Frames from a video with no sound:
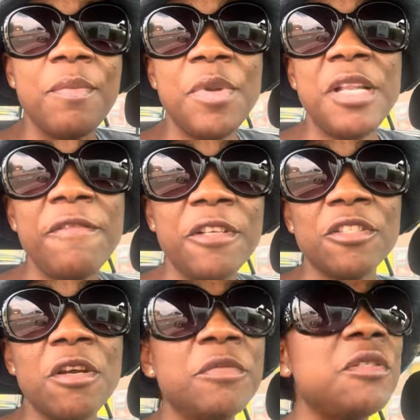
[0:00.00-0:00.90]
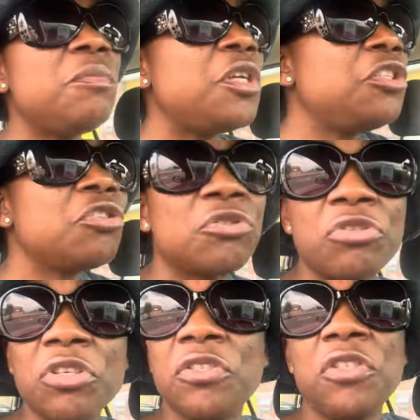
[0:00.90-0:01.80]
believe in something be it your
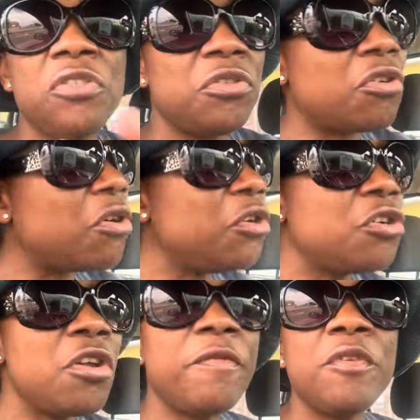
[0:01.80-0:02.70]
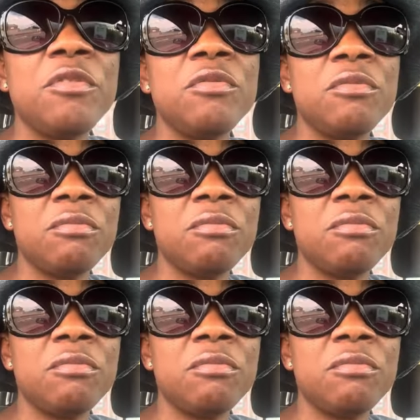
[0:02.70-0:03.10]
trousers your you know if you